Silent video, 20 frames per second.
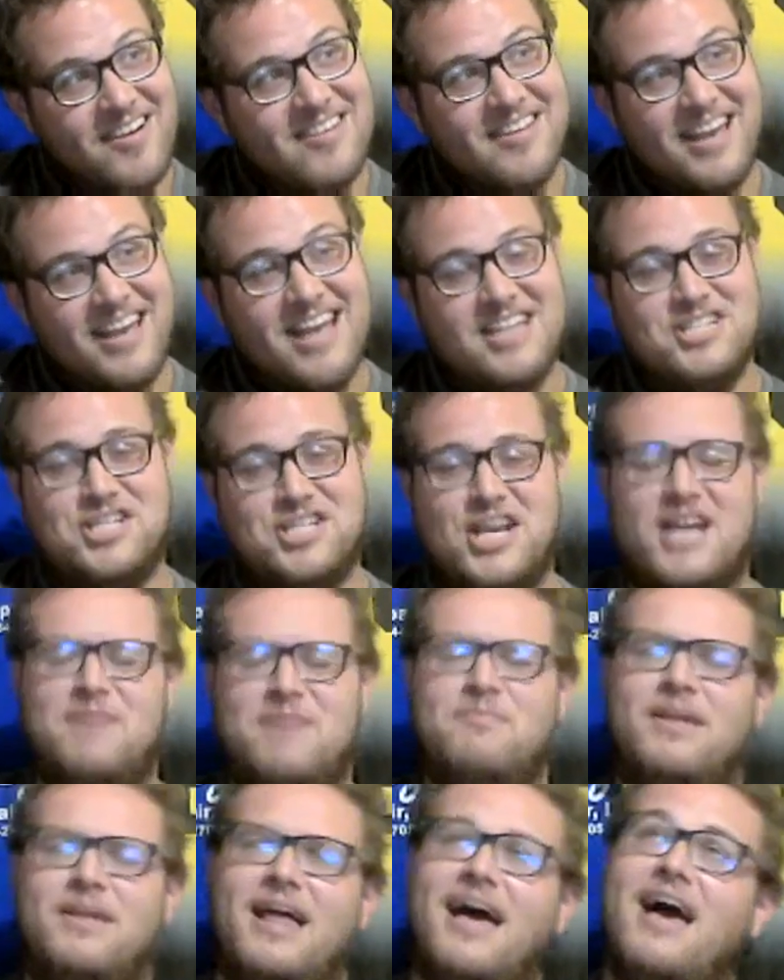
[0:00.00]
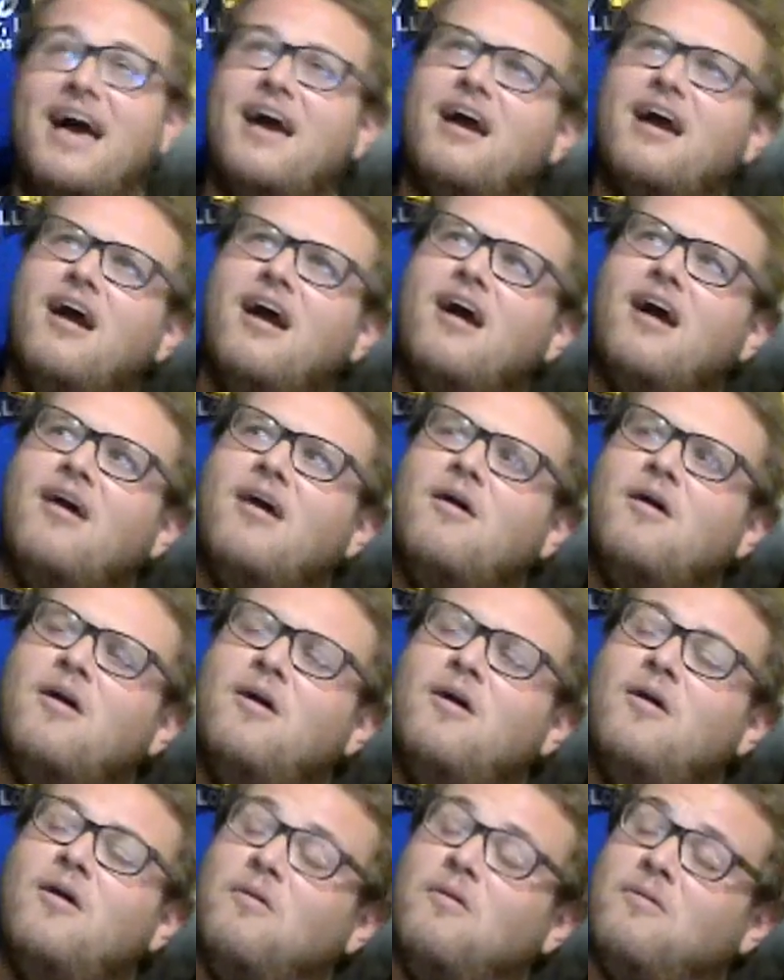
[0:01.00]
they had Jay Black.
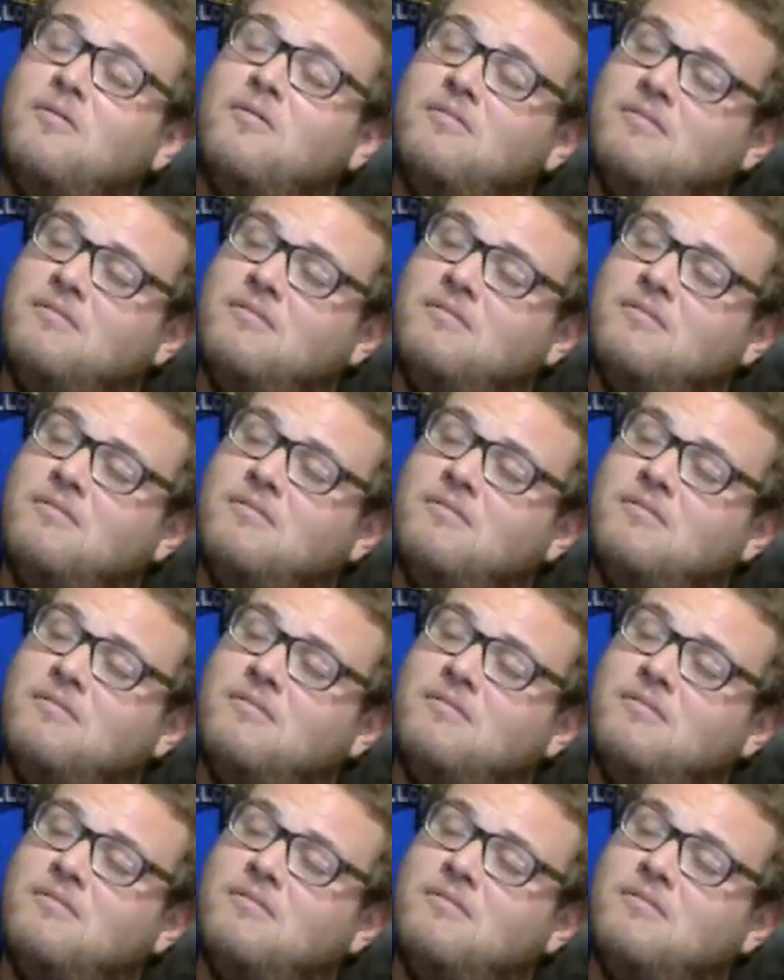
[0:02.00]
Oh,